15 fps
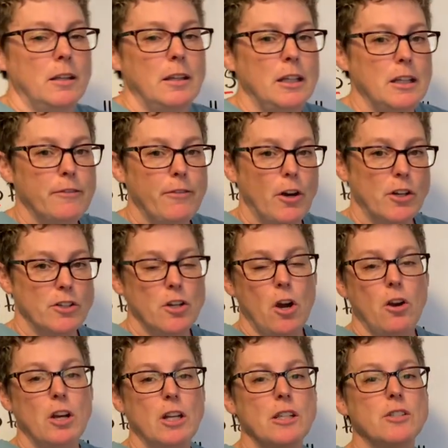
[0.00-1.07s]
If our
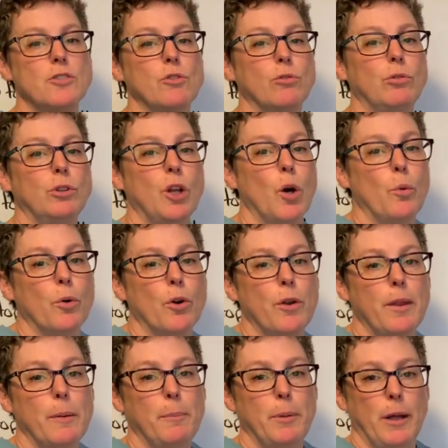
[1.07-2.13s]
target is to lower
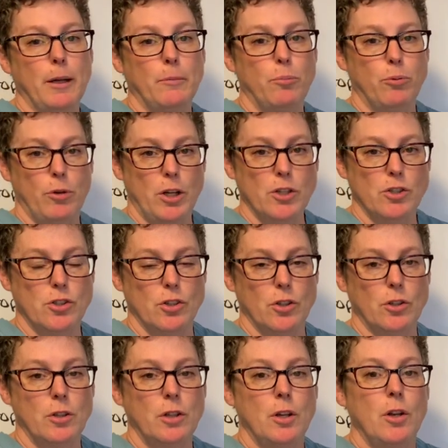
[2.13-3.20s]
the blood
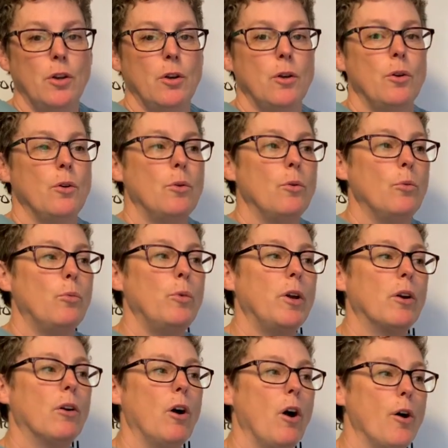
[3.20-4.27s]
pressure, we
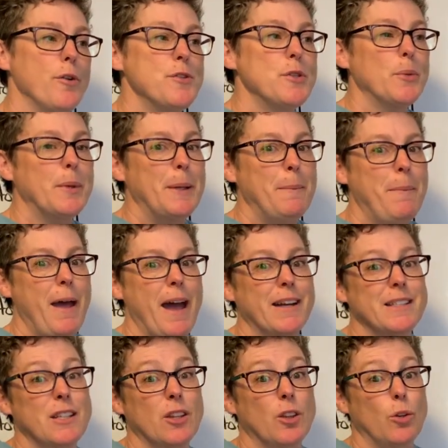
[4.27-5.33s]
are also
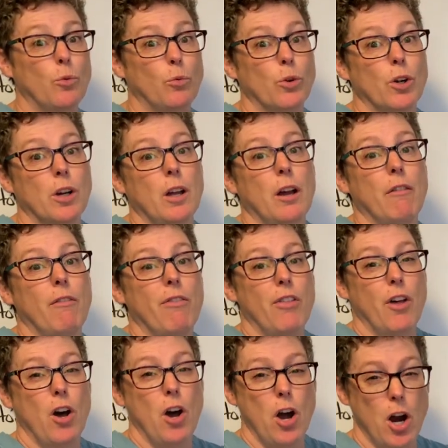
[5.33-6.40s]
impacting the work of
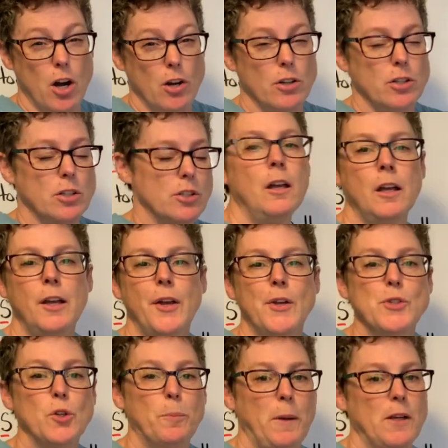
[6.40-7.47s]
the heart.
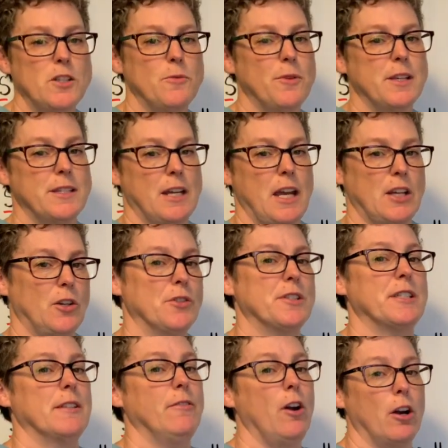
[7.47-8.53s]
So a patient with a
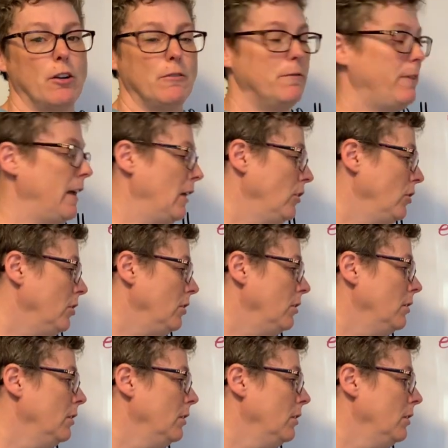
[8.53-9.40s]
diagnosis of heart failure